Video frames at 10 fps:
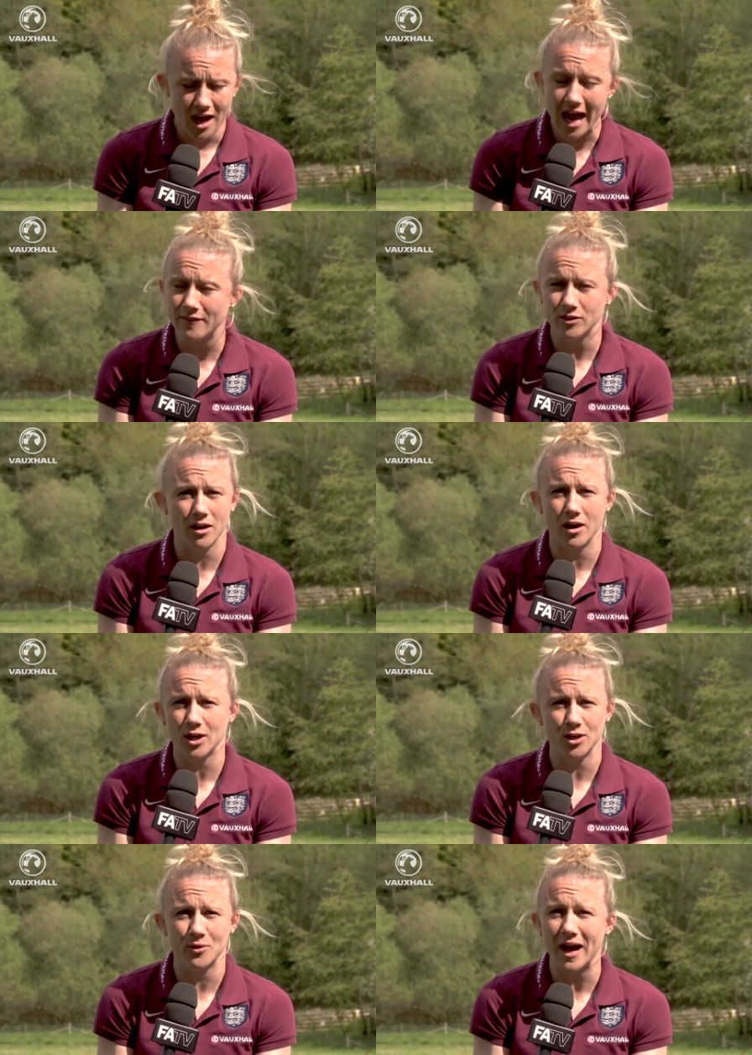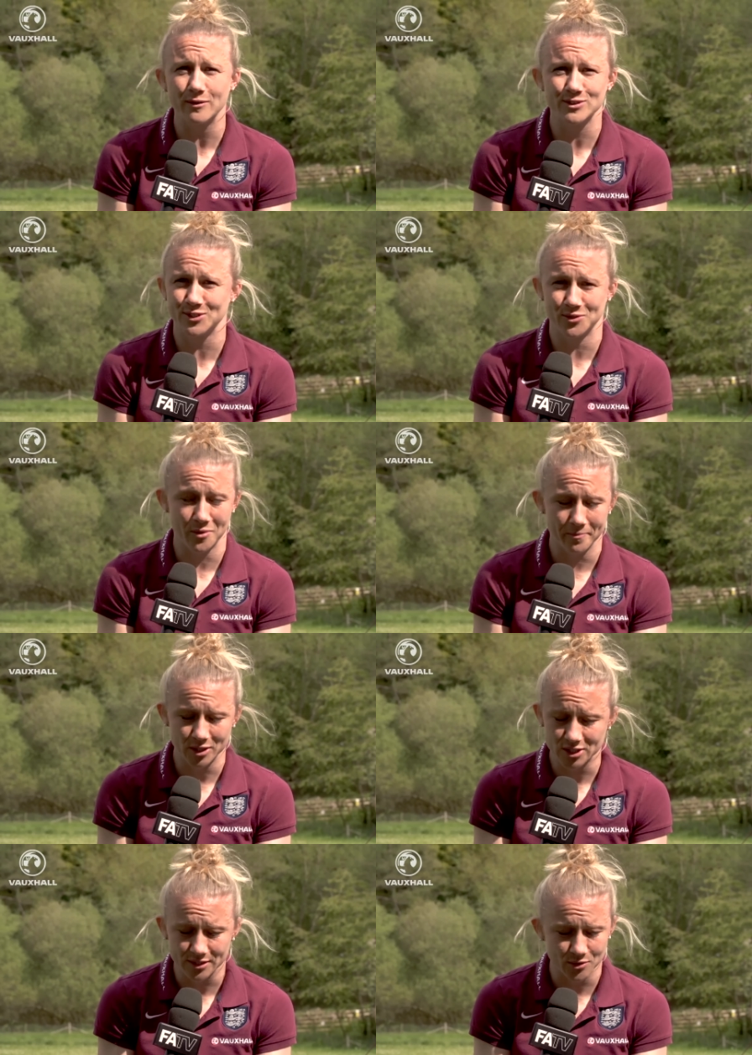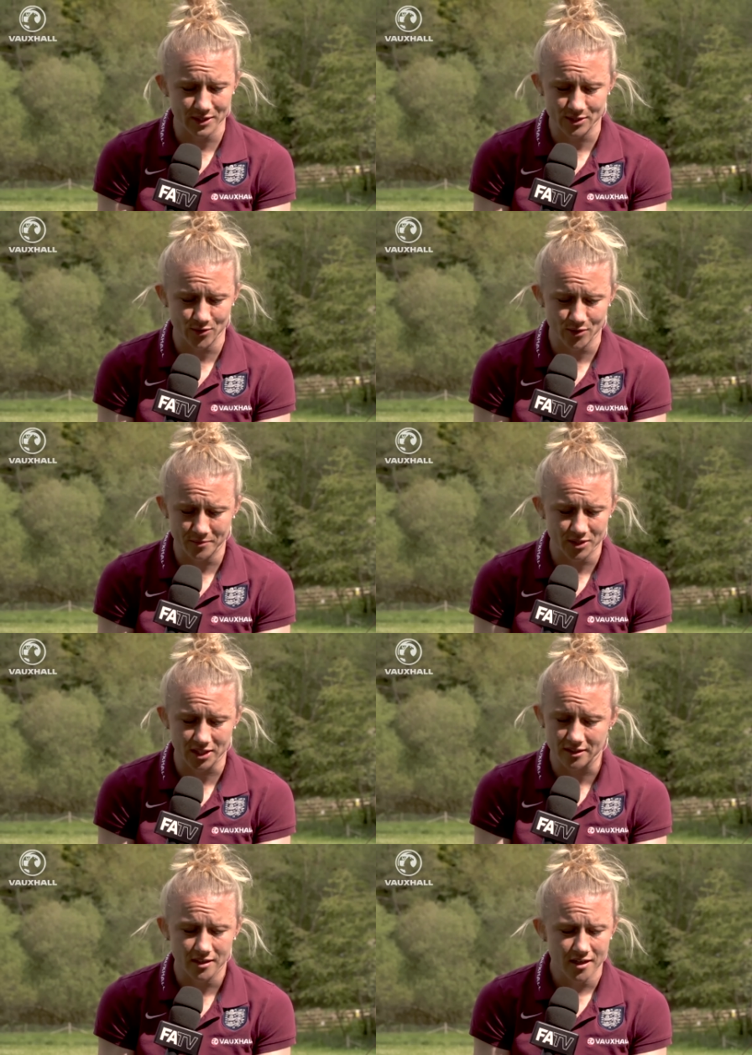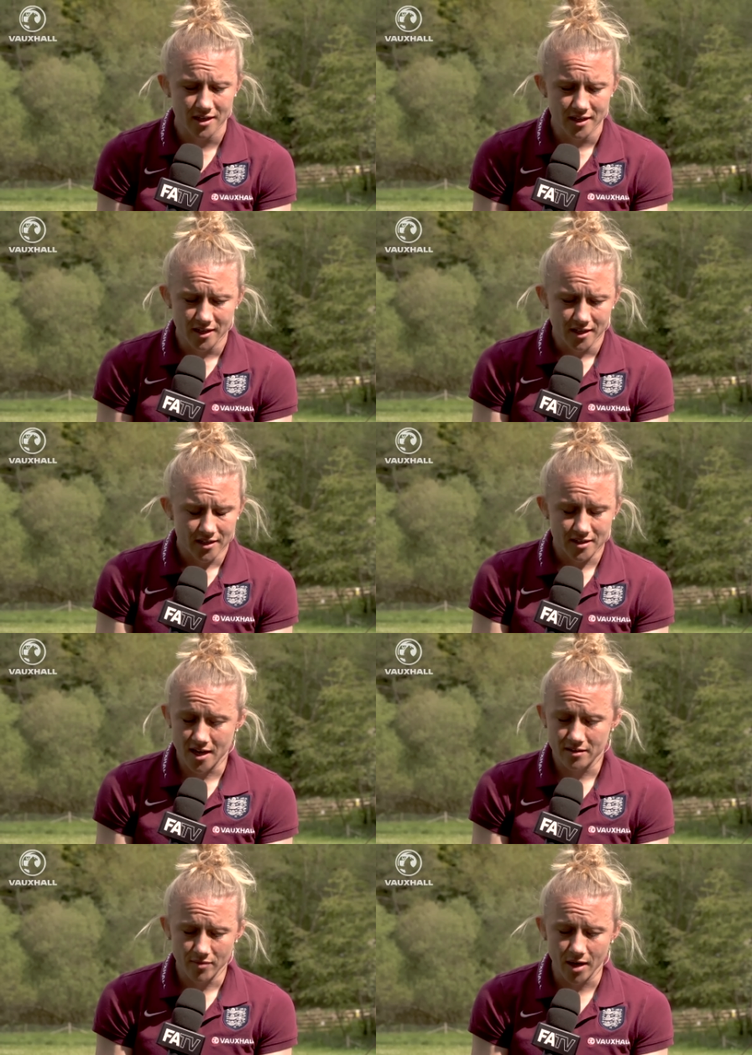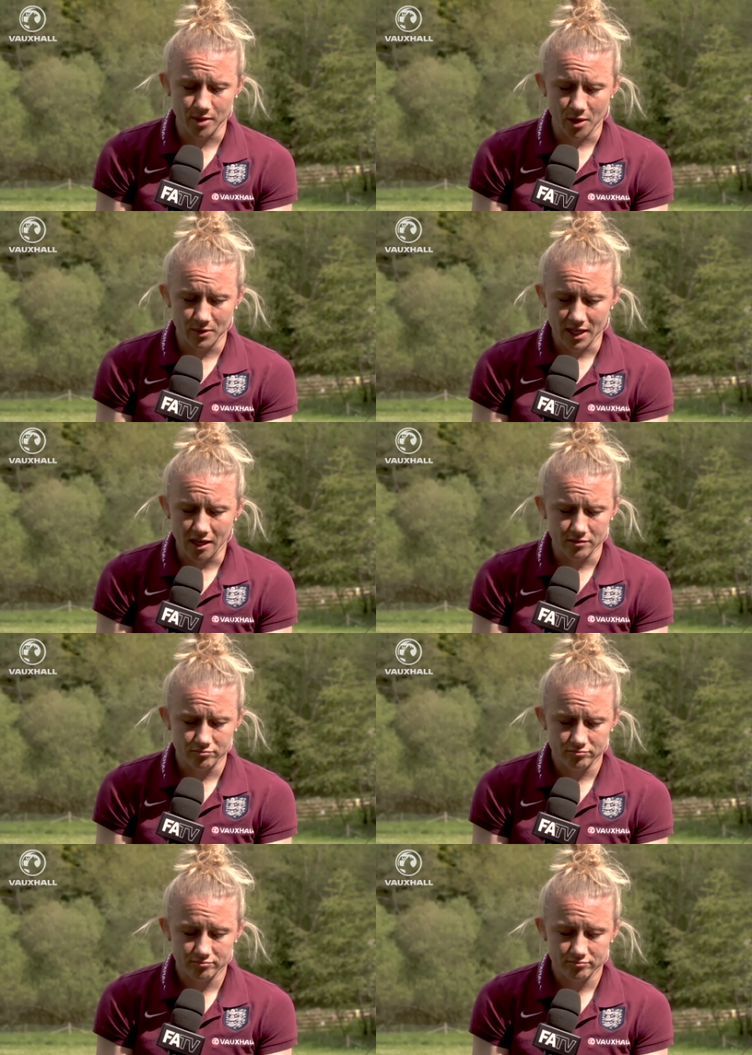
I haven't got a clue how to do them, but she's always doing them and she. Yeah, I'm going with that.